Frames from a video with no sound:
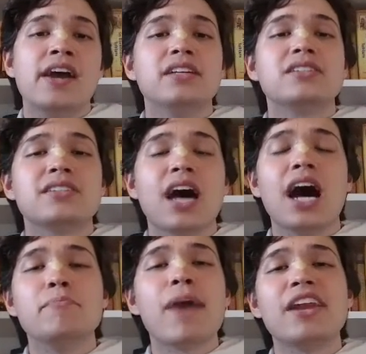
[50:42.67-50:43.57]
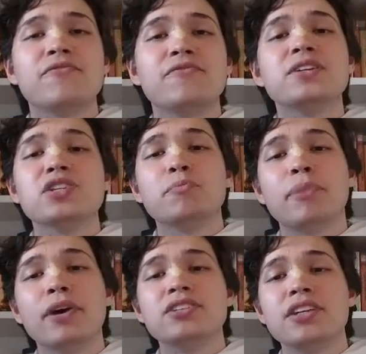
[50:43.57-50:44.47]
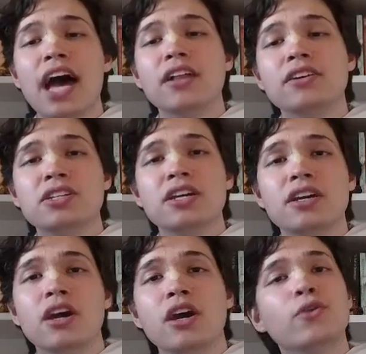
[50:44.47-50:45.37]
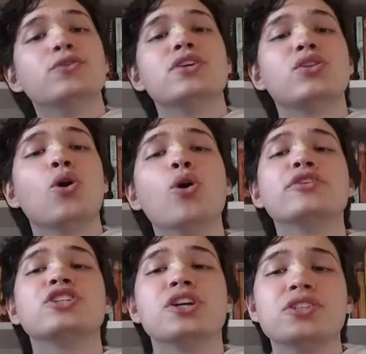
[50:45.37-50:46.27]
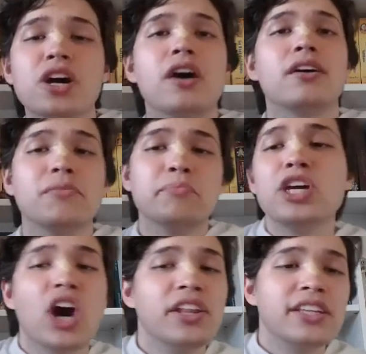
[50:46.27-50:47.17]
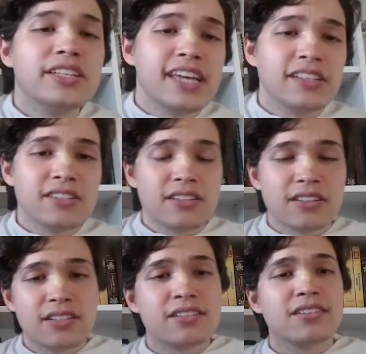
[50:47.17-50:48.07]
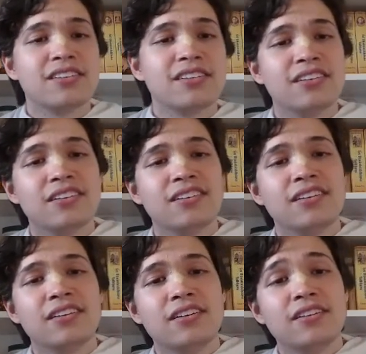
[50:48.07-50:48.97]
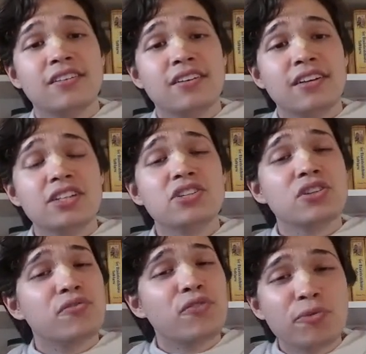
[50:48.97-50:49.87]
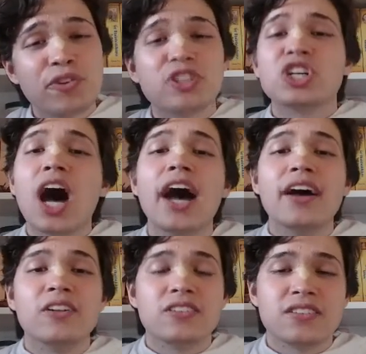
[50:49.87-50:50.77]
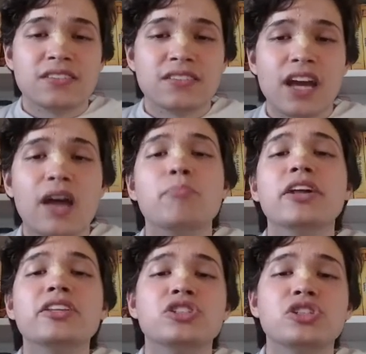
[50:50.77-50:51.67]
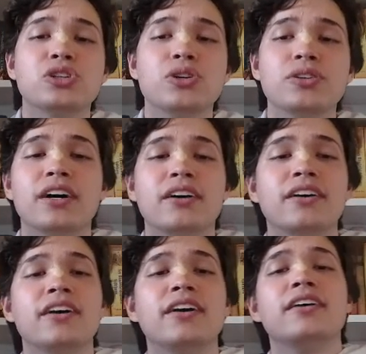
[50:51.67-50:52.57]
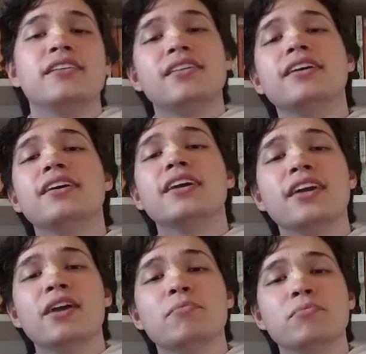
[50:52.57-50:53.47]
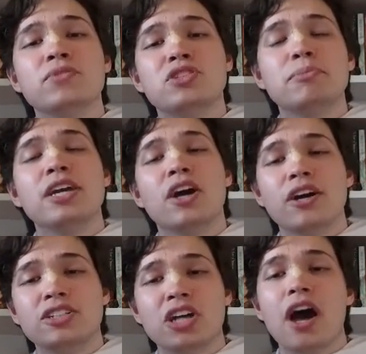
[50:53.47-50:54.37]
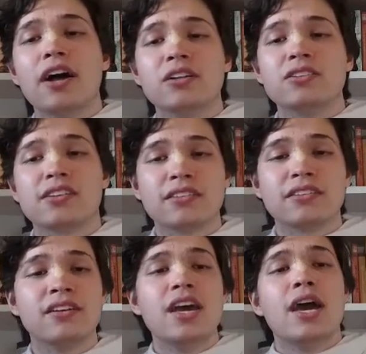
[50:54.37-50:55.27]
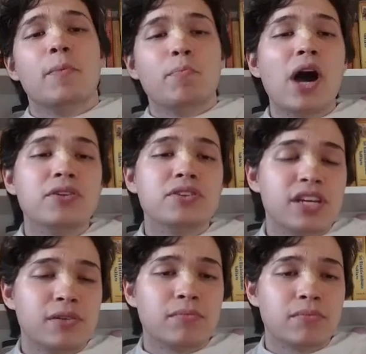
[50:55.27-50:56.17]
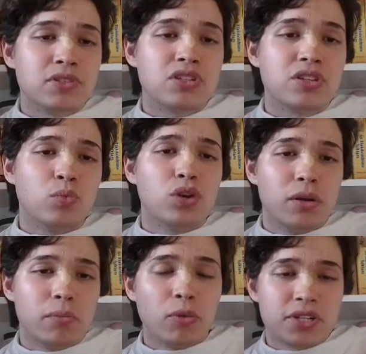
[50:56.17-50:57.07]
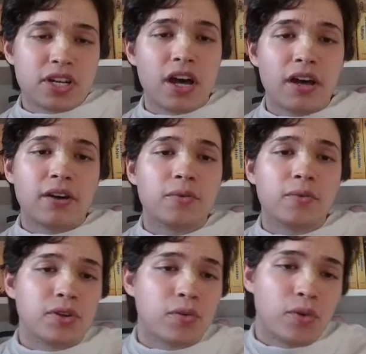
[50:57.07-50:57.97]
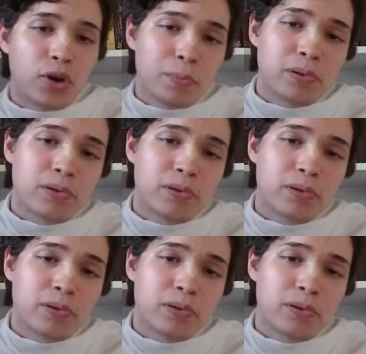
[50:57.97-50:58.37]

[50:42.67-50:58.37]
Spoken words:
This unmanifested personality, who's a dhokshaja, beyond the senses, is in the form of a child. And Mother Jashoda, thinking him to be her child, bound him to the wooden mortar with a rope.